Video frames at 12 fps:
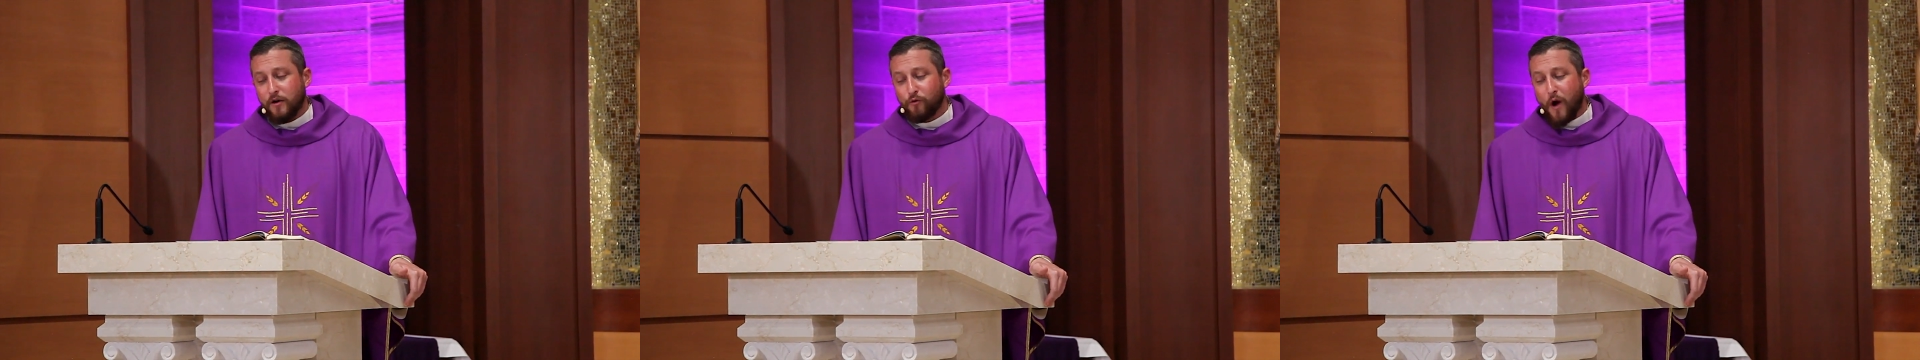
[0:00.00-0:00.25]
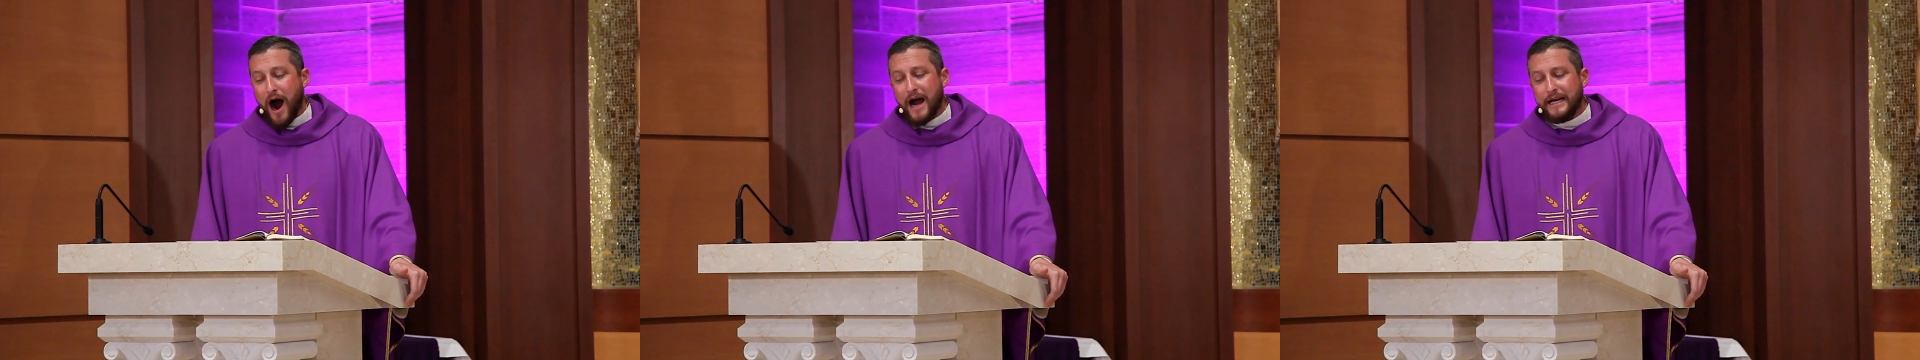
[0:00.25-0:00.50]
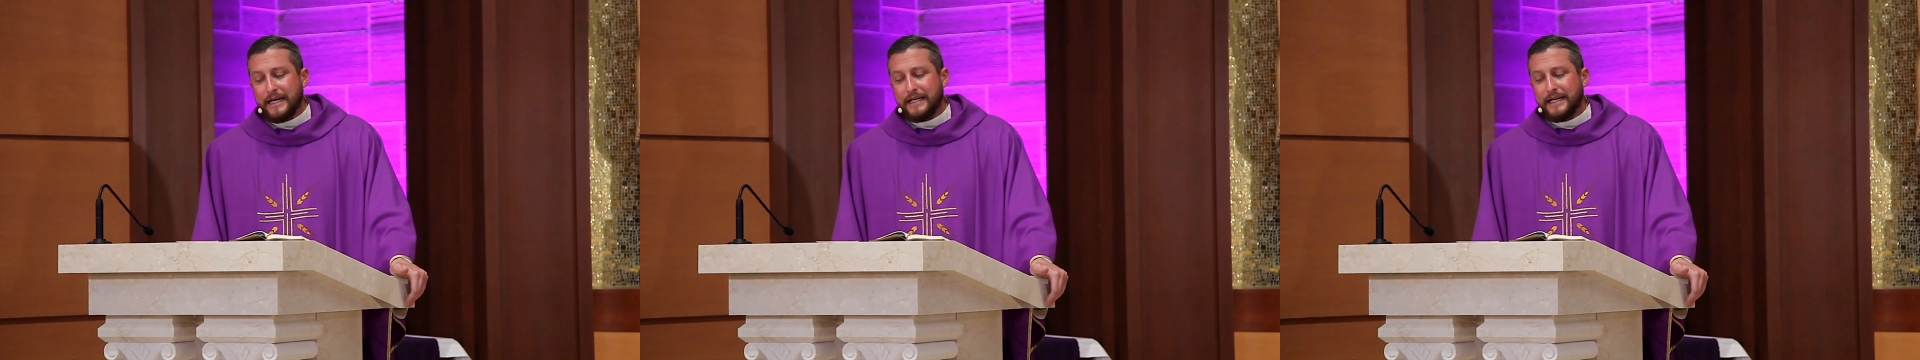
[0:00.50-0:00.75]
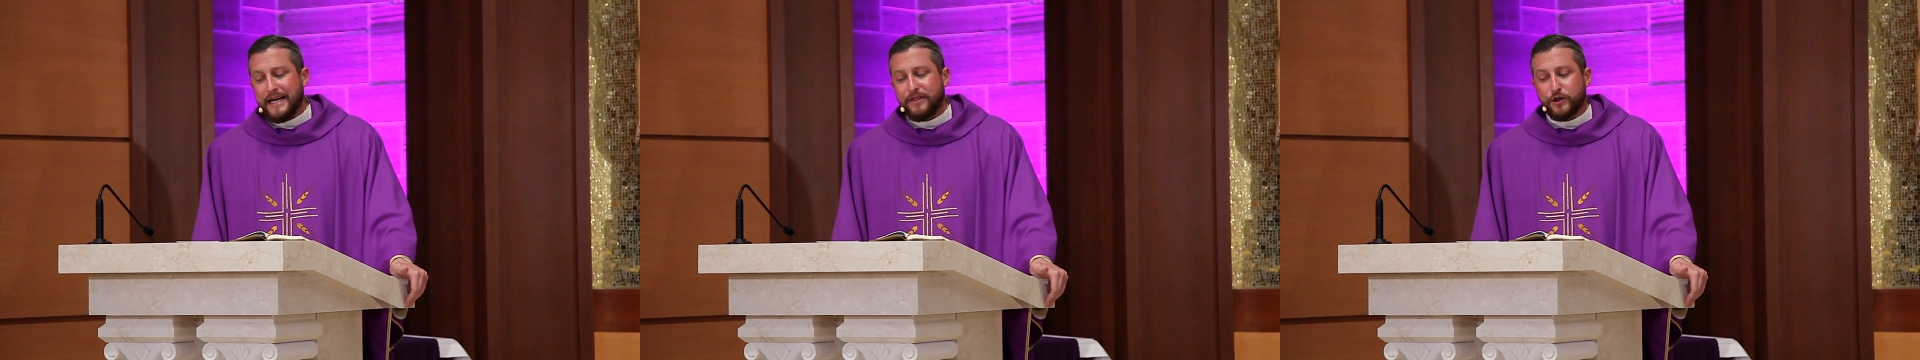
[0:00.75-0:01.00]
riding
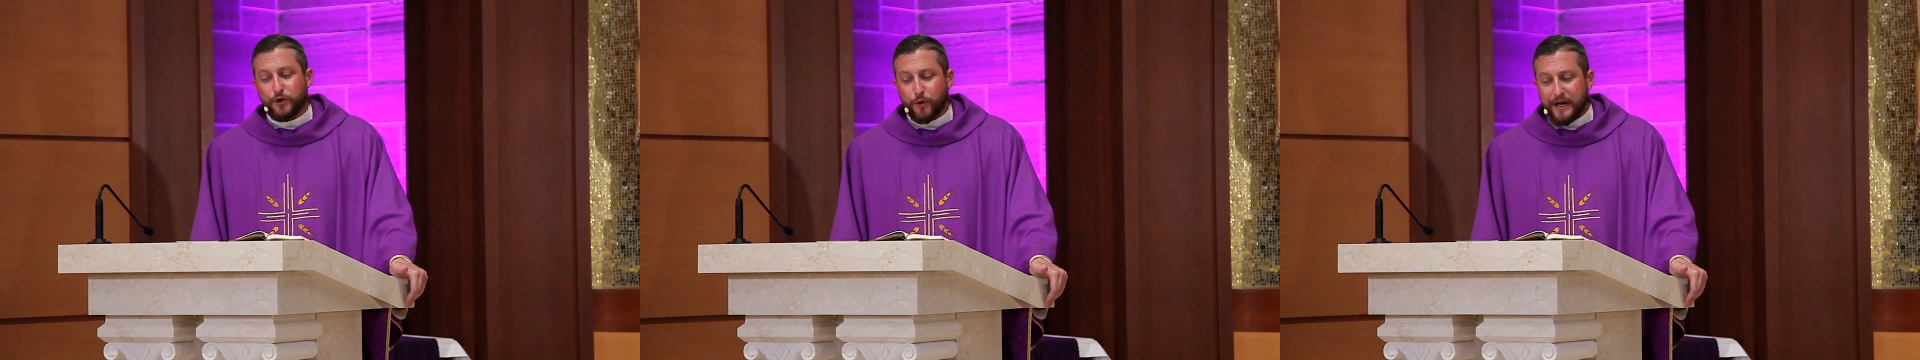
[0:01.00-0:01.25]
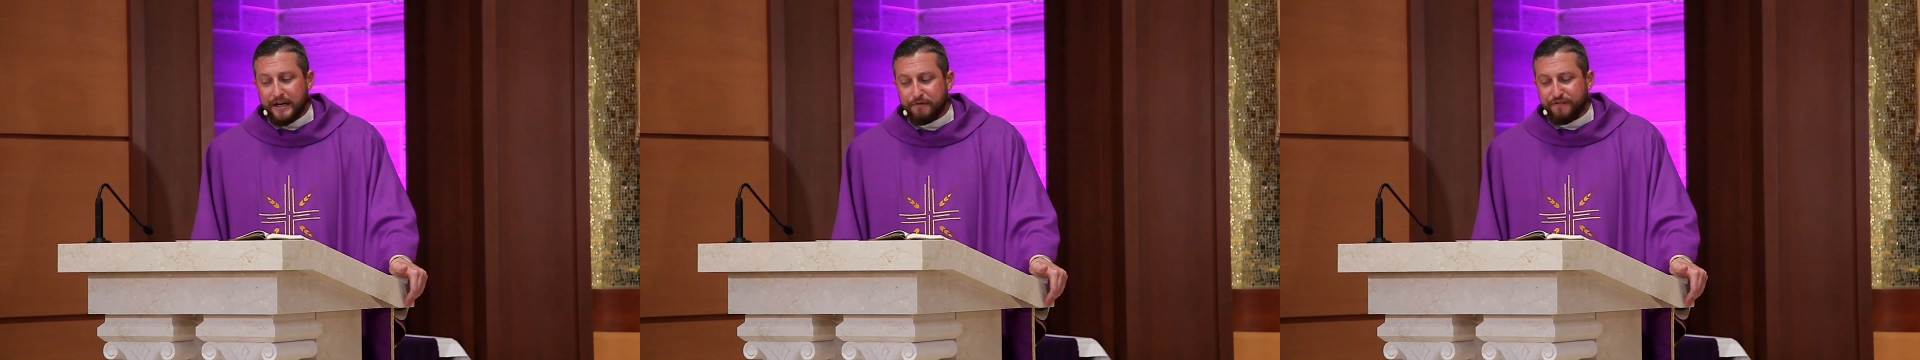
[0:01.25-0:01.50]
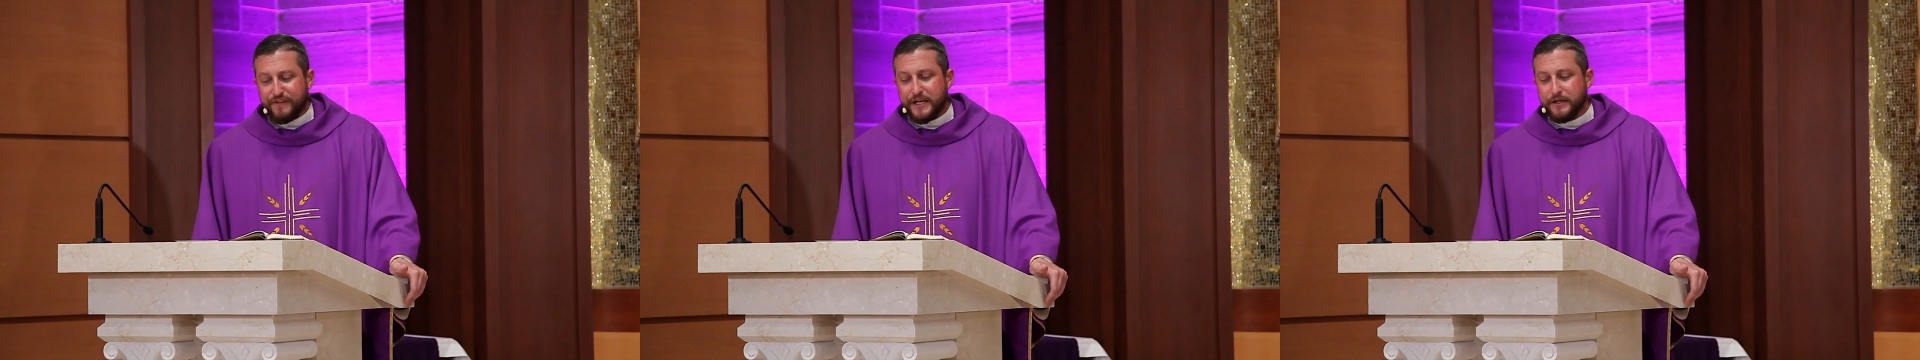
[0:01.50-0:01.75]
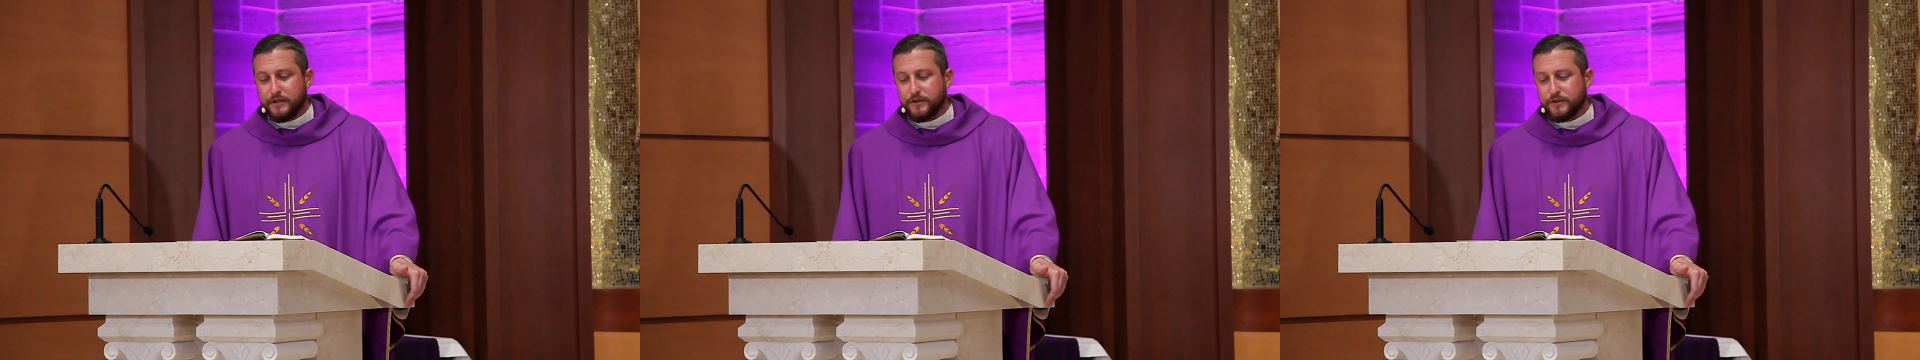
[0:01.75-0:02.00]
in the green
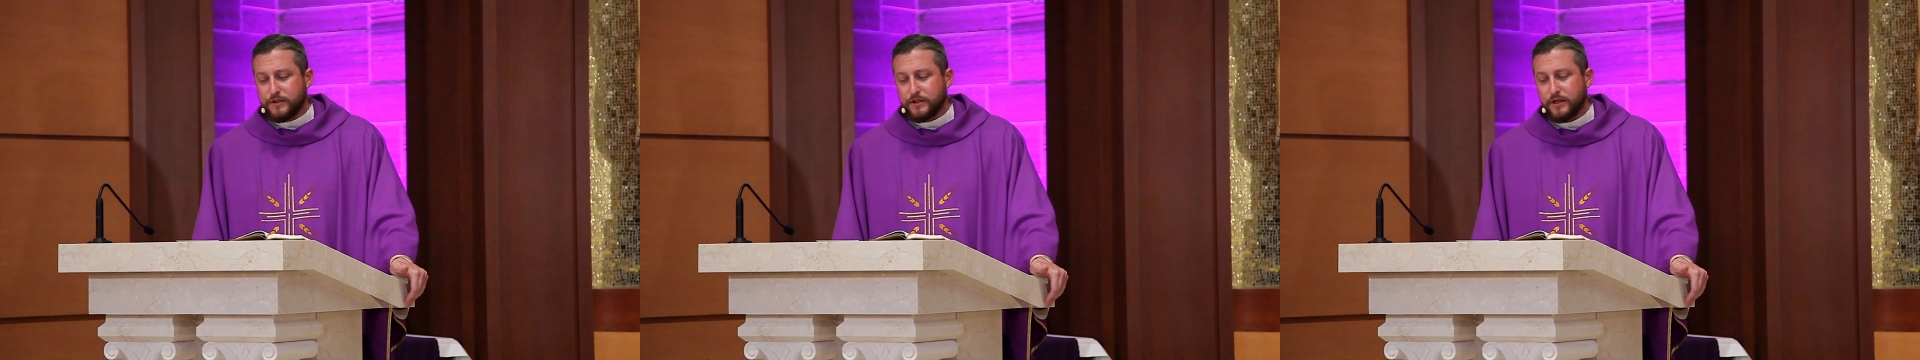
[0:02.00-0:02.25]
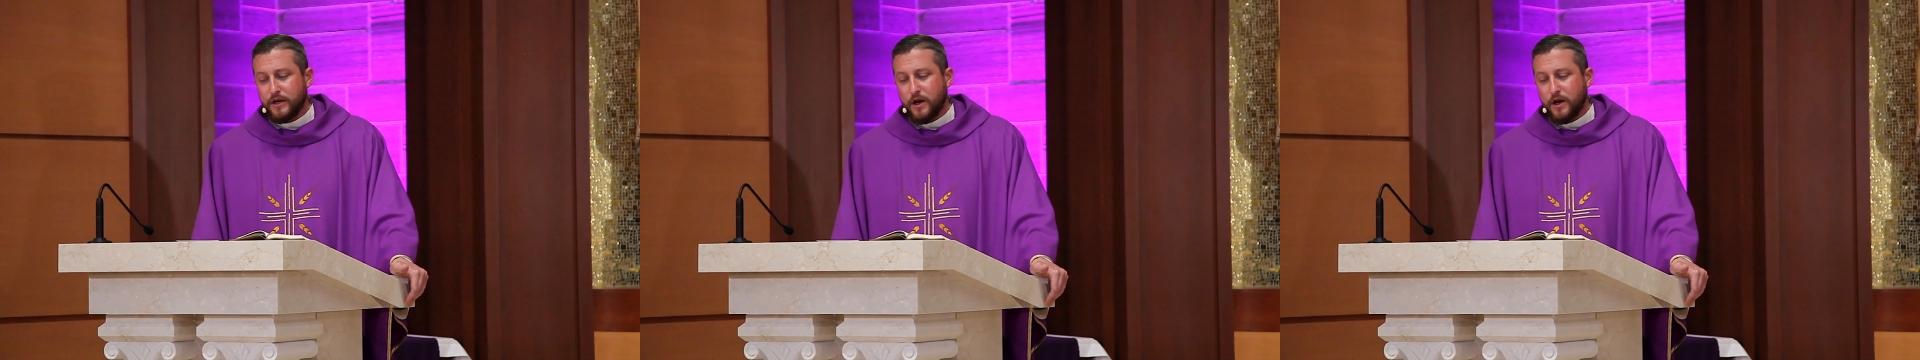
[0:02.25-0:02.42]
fields